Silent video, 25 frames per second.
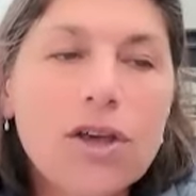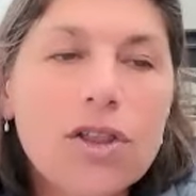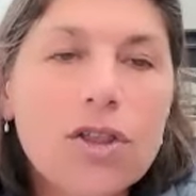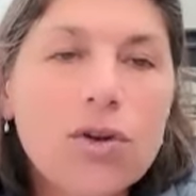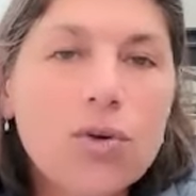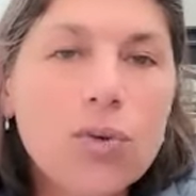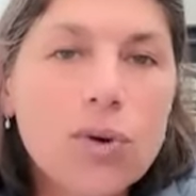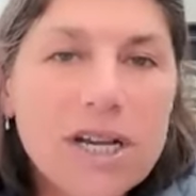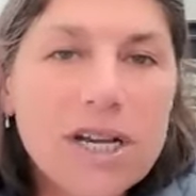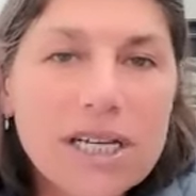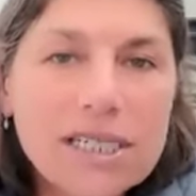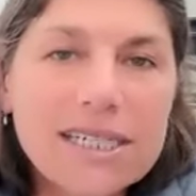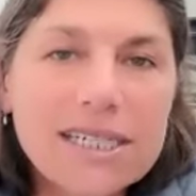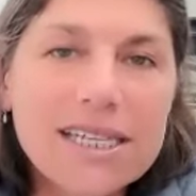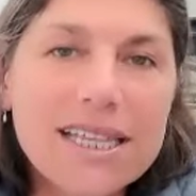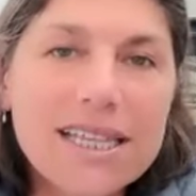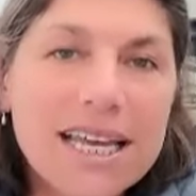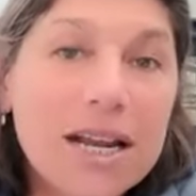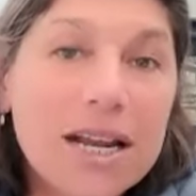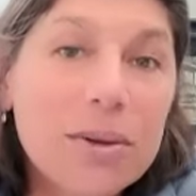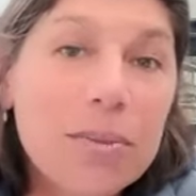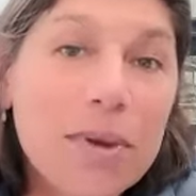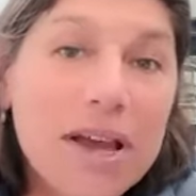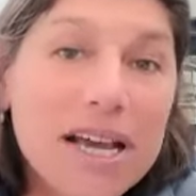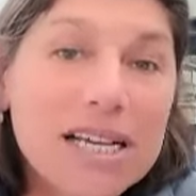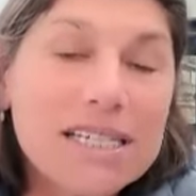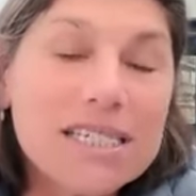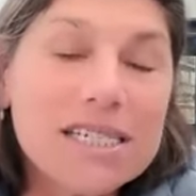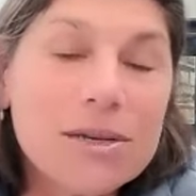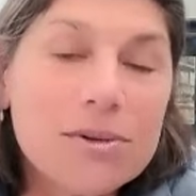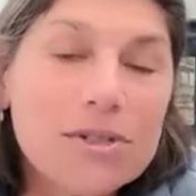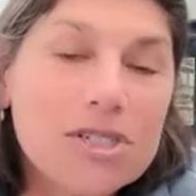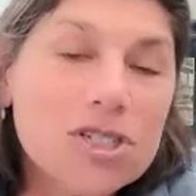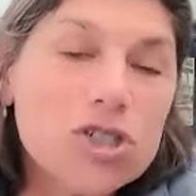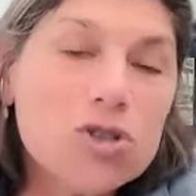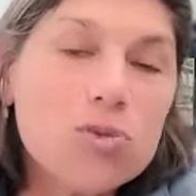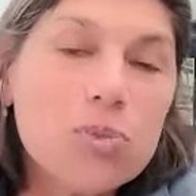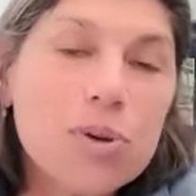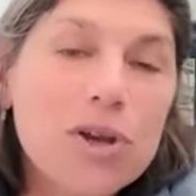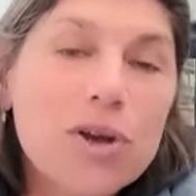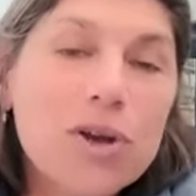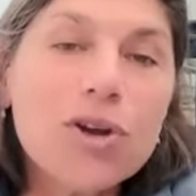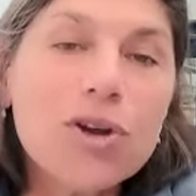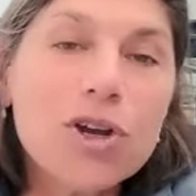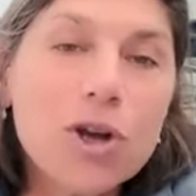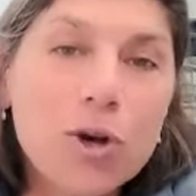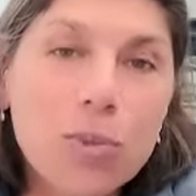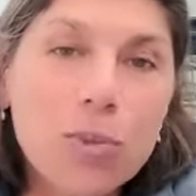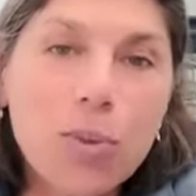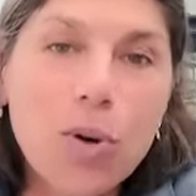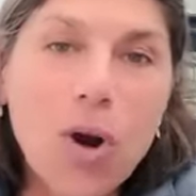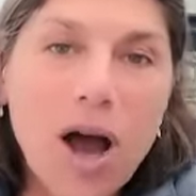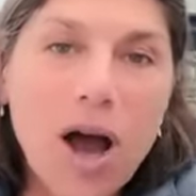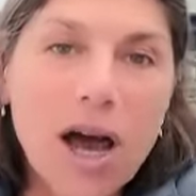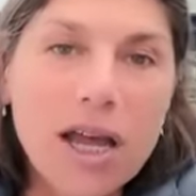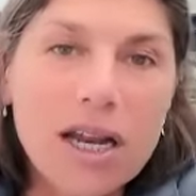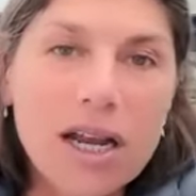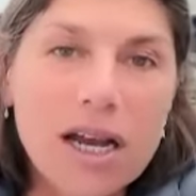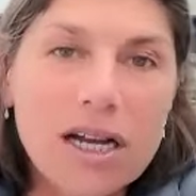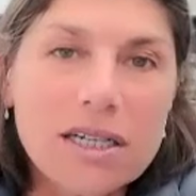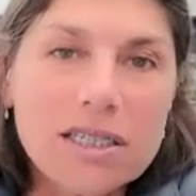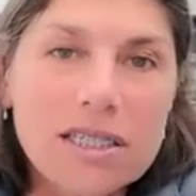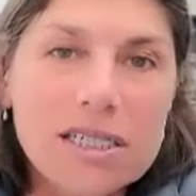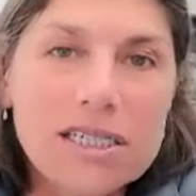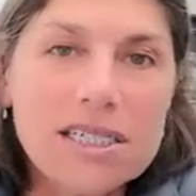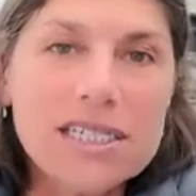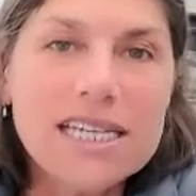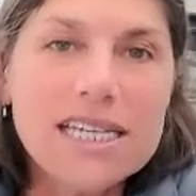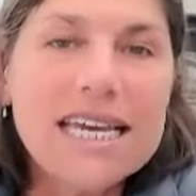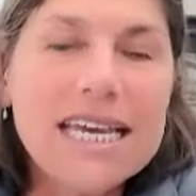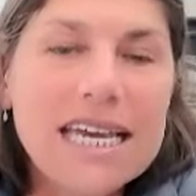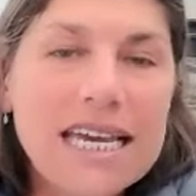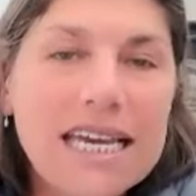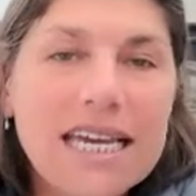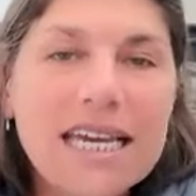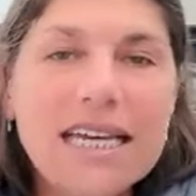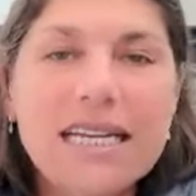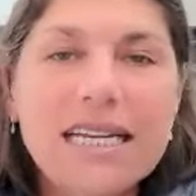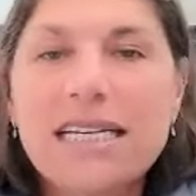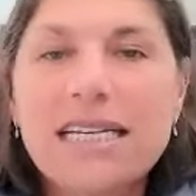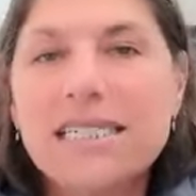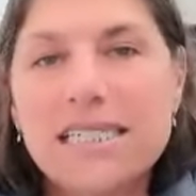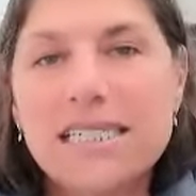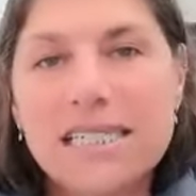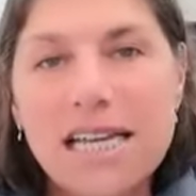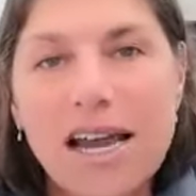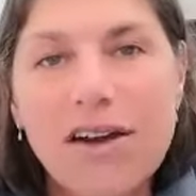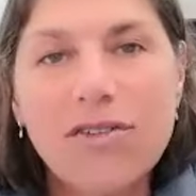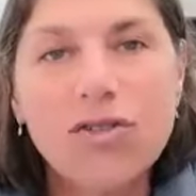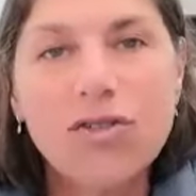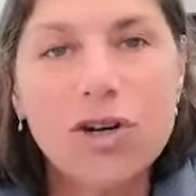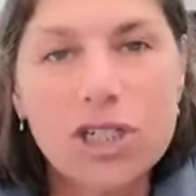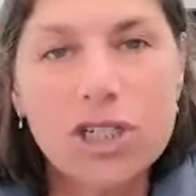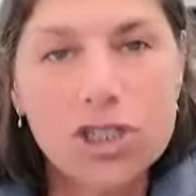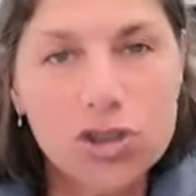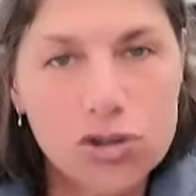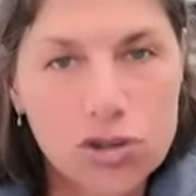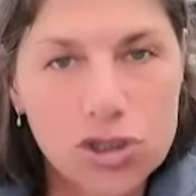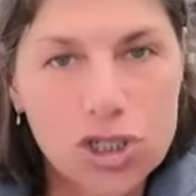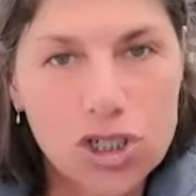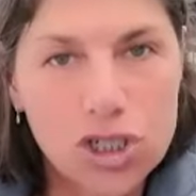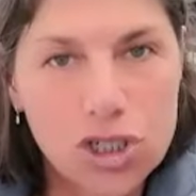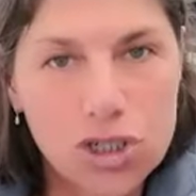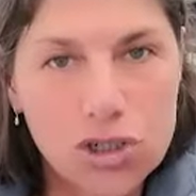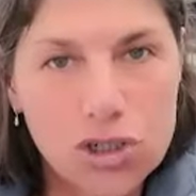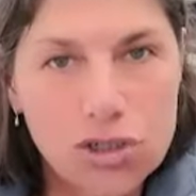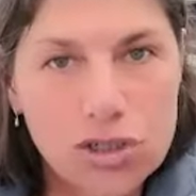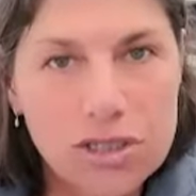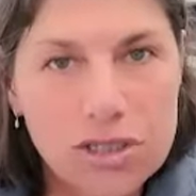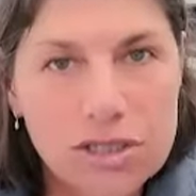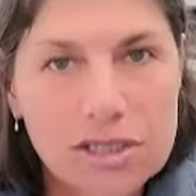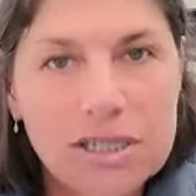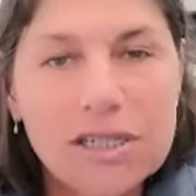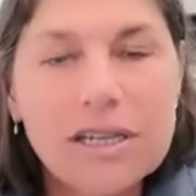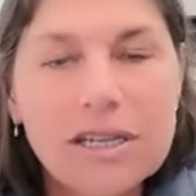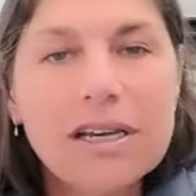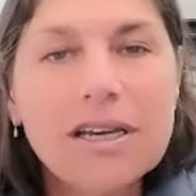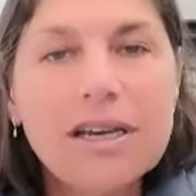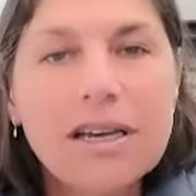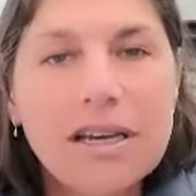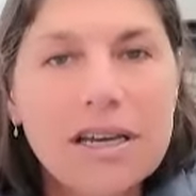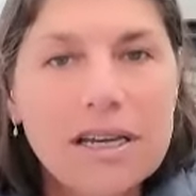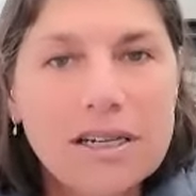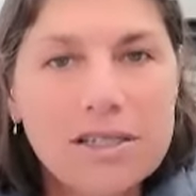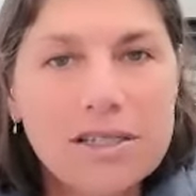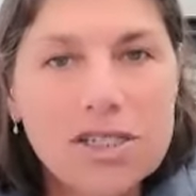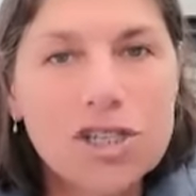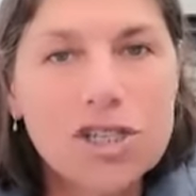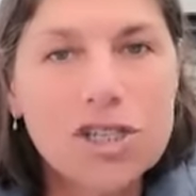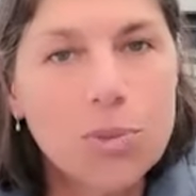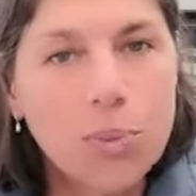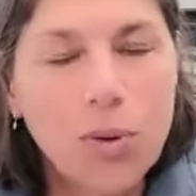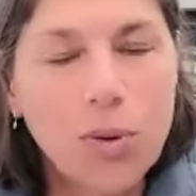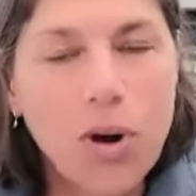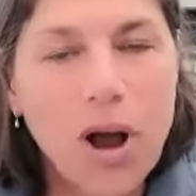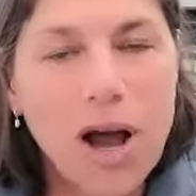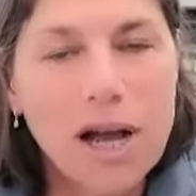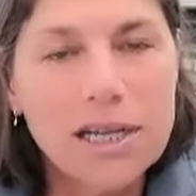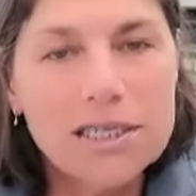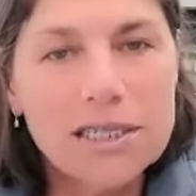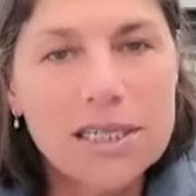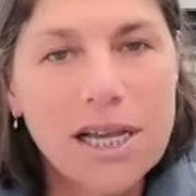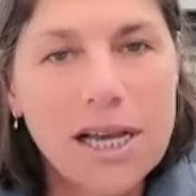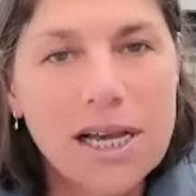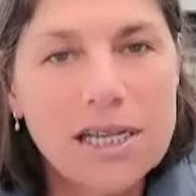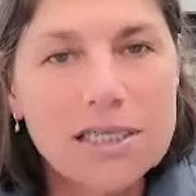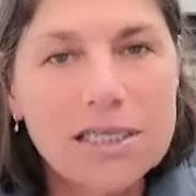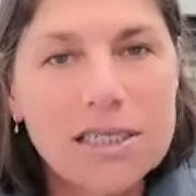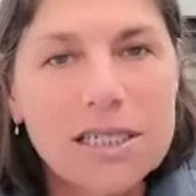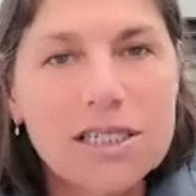The reason that it makes a superior product is heat is never introduced into the process.